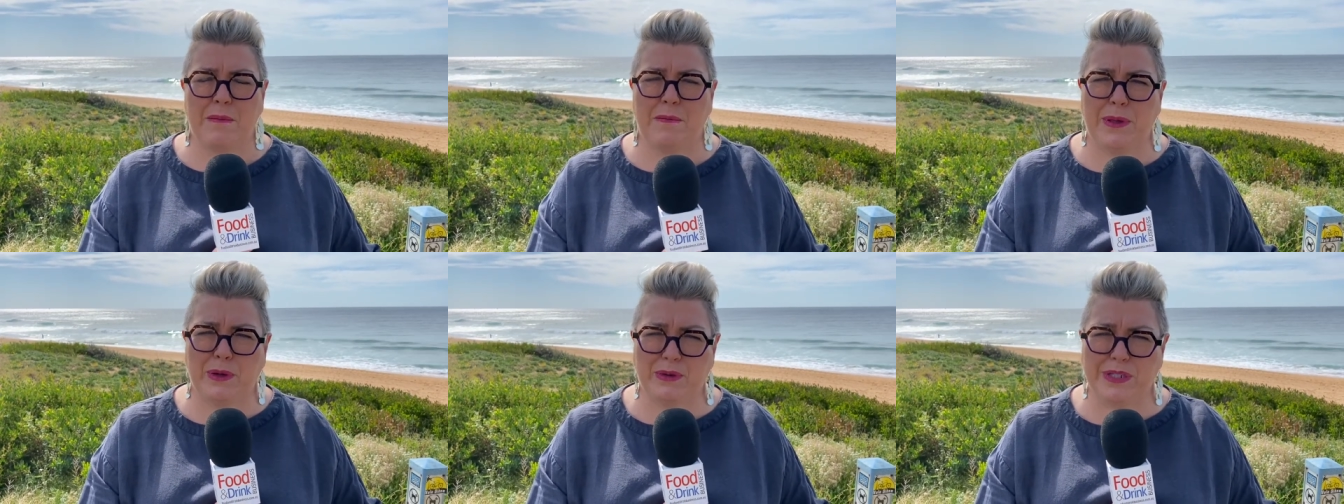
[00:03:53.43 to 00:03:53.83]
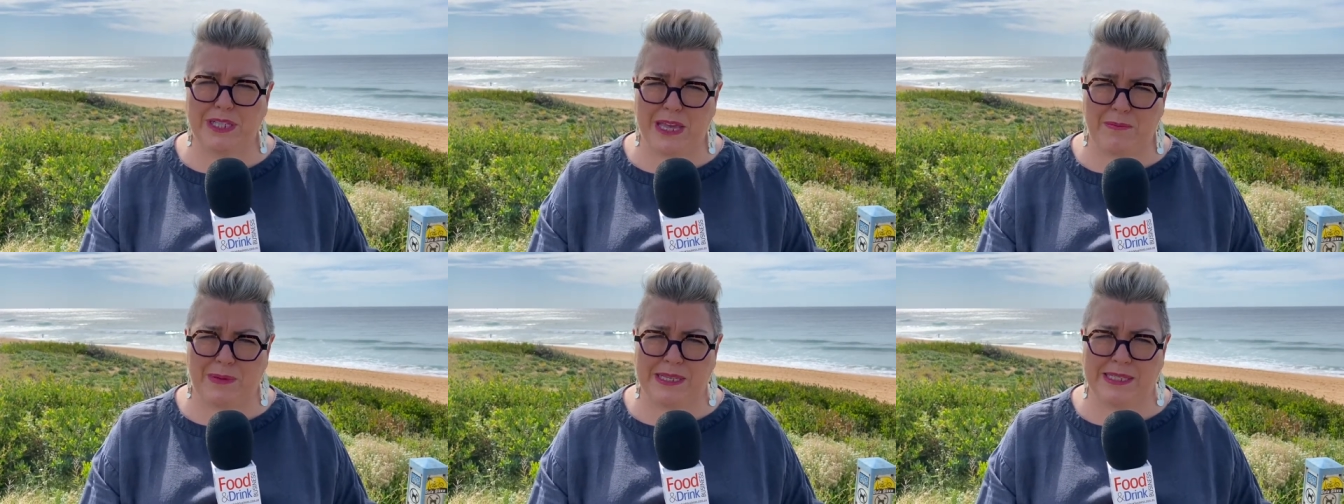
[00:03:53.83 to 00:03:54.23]
build
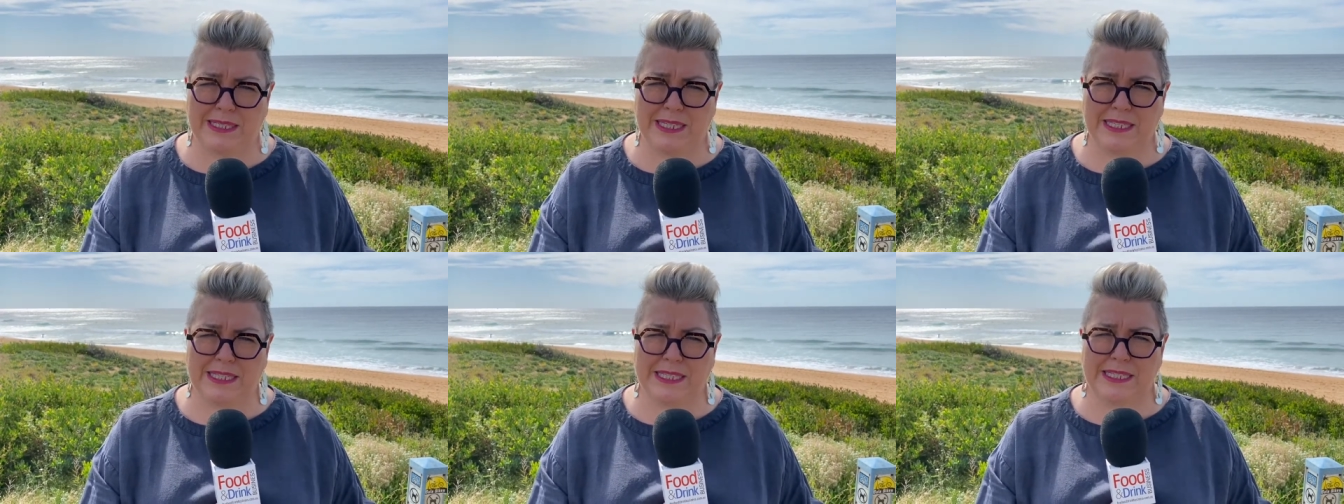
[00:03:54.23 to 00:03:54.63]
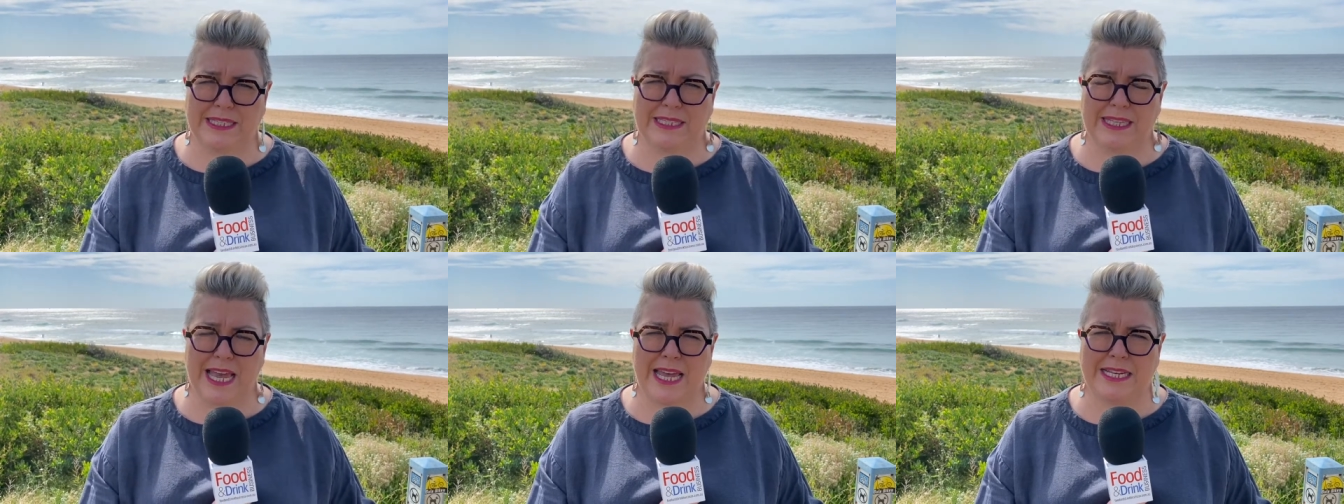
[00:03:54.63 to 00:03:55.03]
their
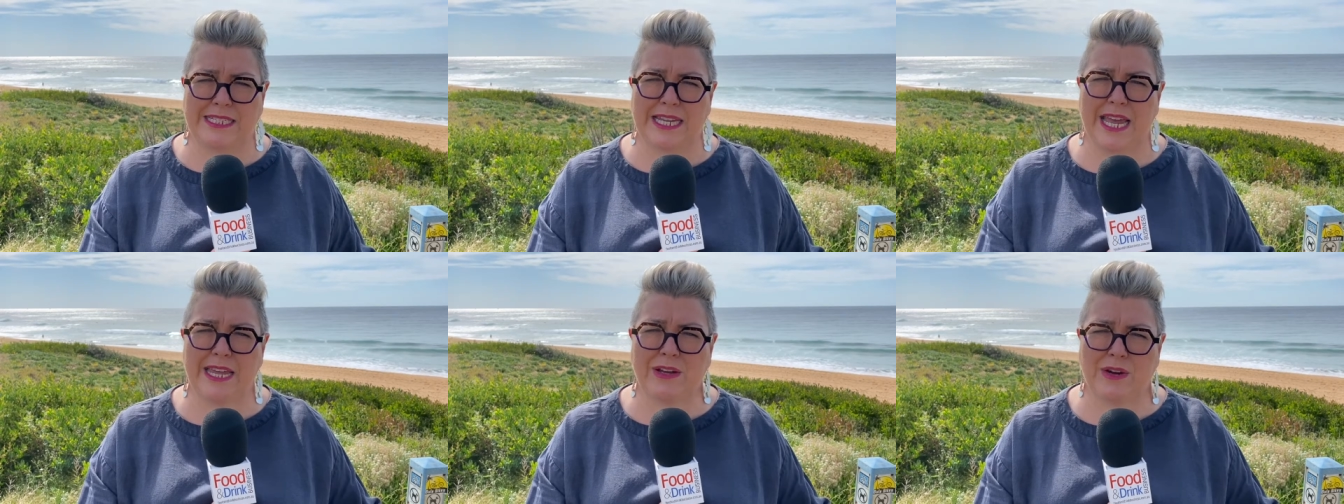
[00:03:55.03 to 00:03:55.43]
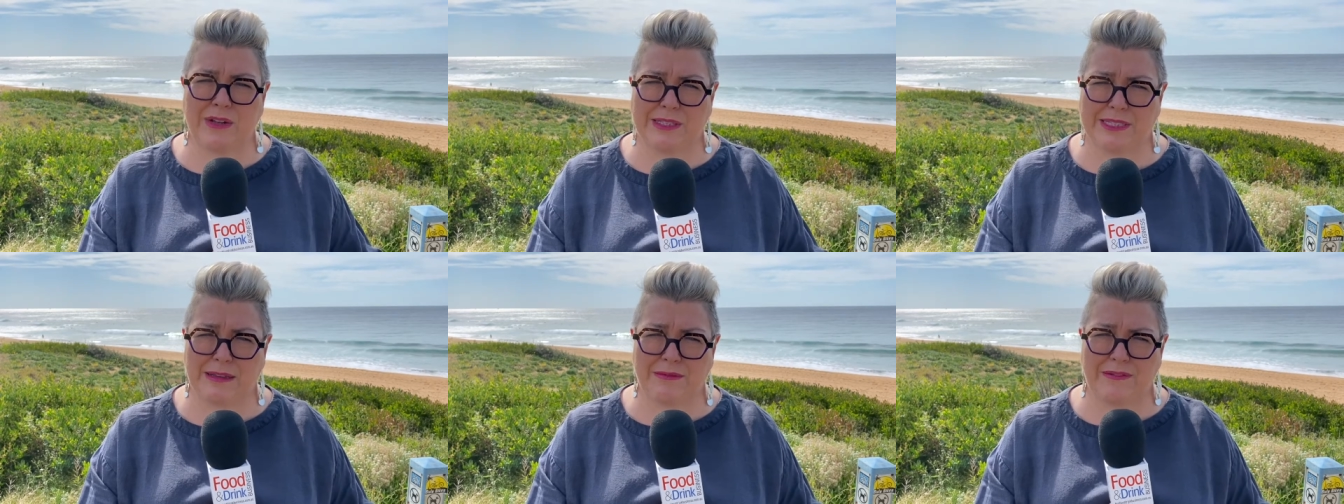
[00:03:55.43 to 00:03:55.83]
businesses and take
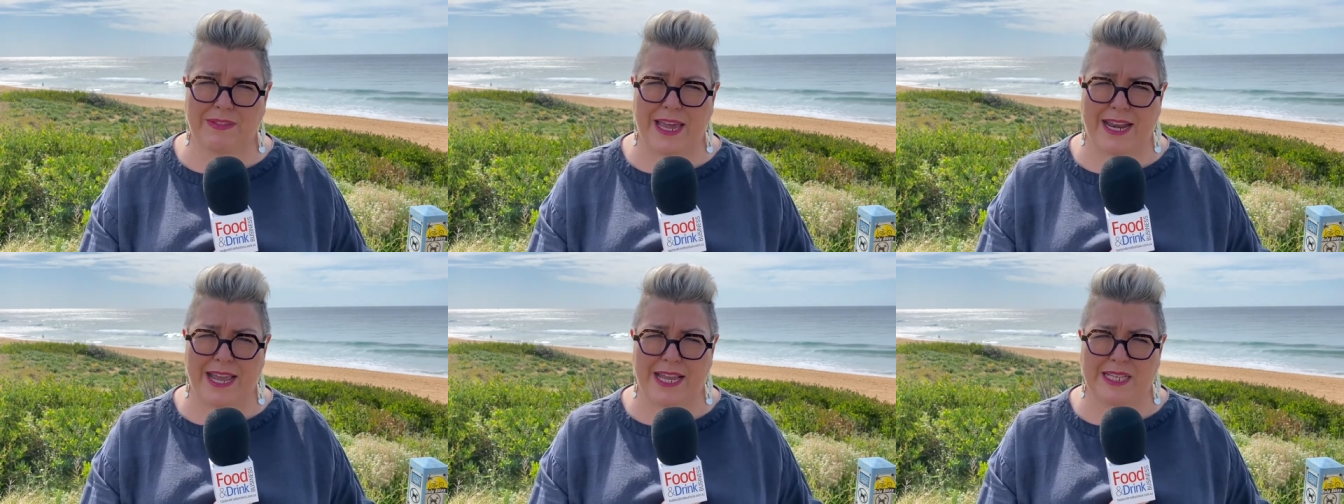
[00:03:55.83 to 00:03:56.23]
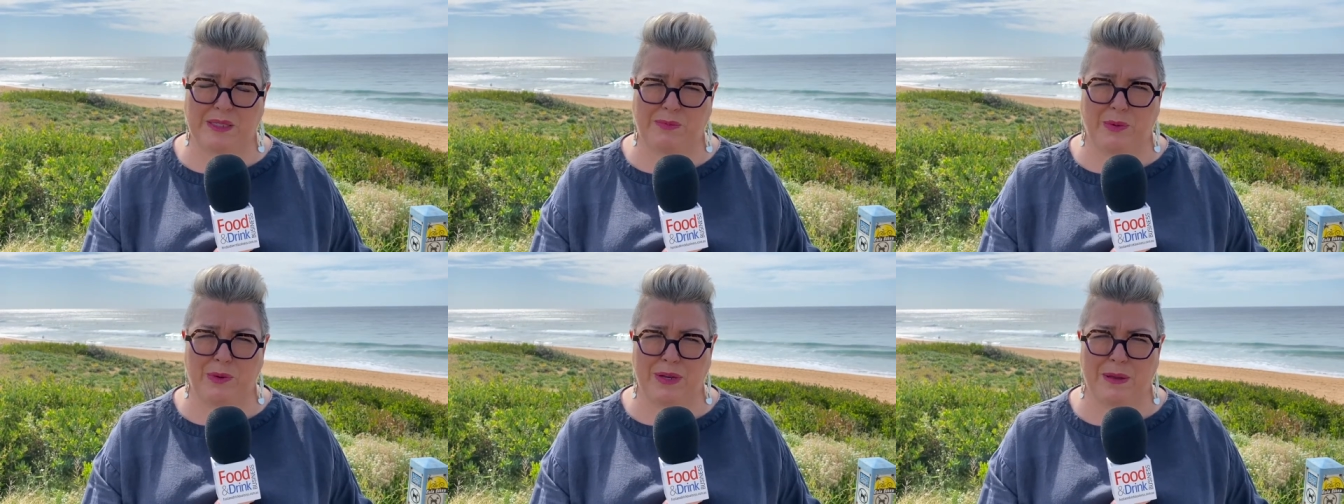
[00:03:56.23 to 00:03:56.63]
on some of that
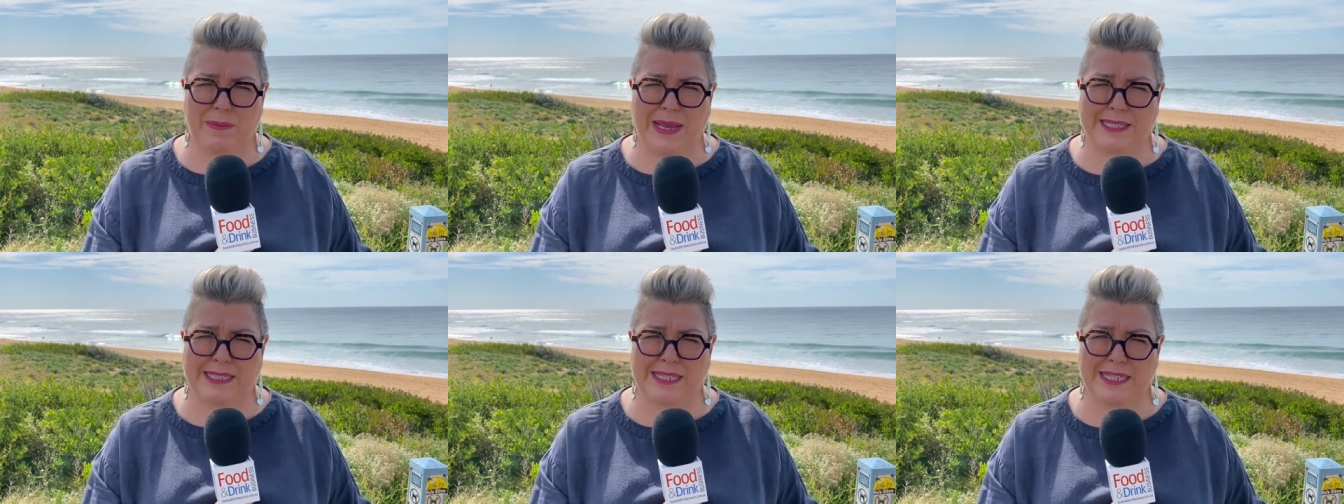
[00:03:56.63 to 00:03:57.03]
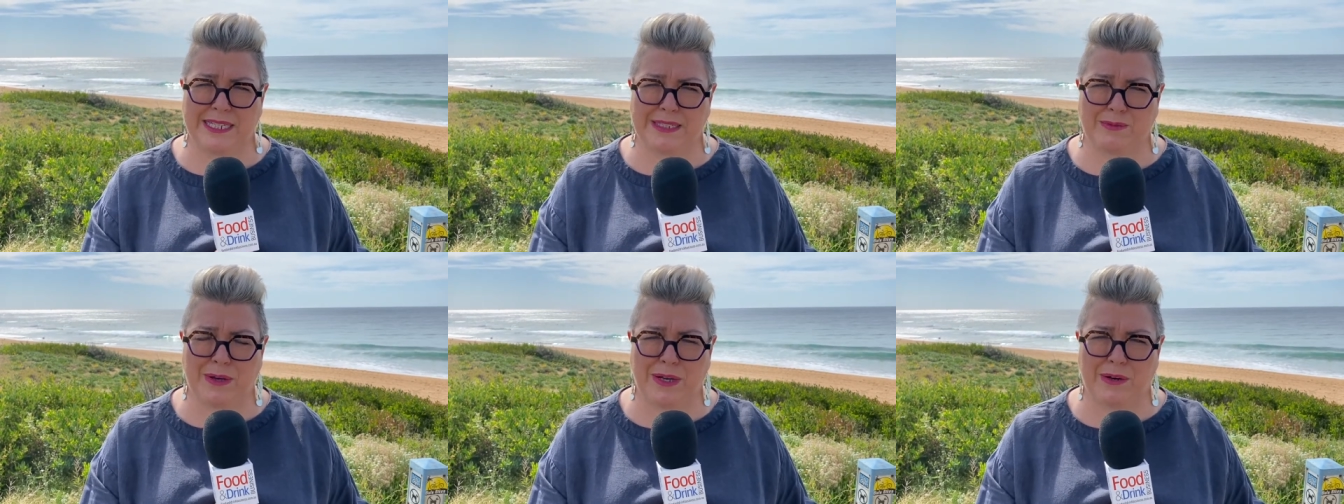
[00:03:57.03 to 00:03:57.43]
export capacity
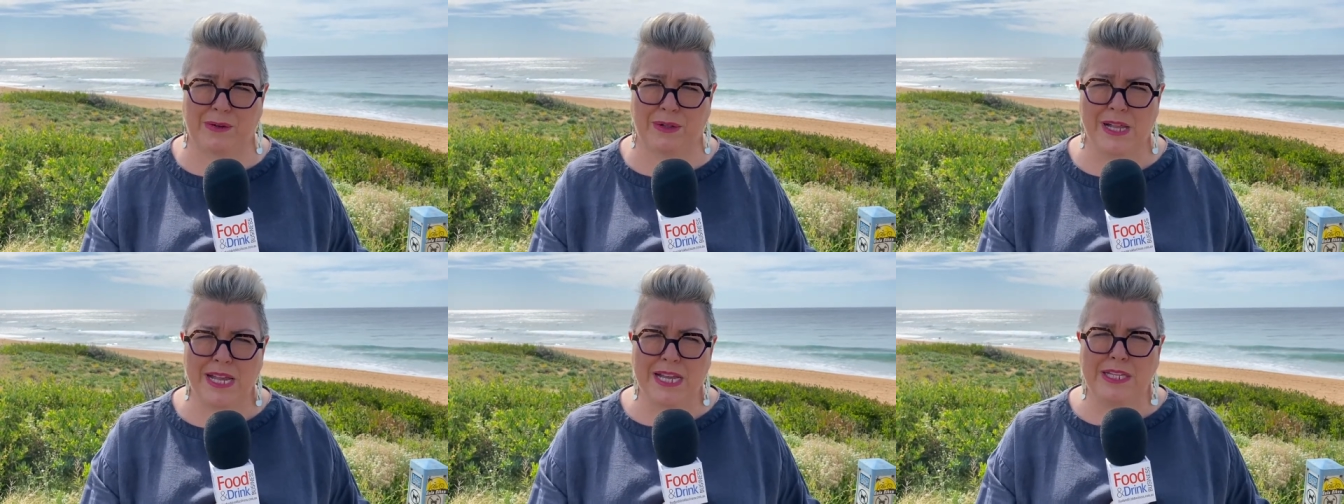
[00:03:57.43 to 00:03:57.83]
as well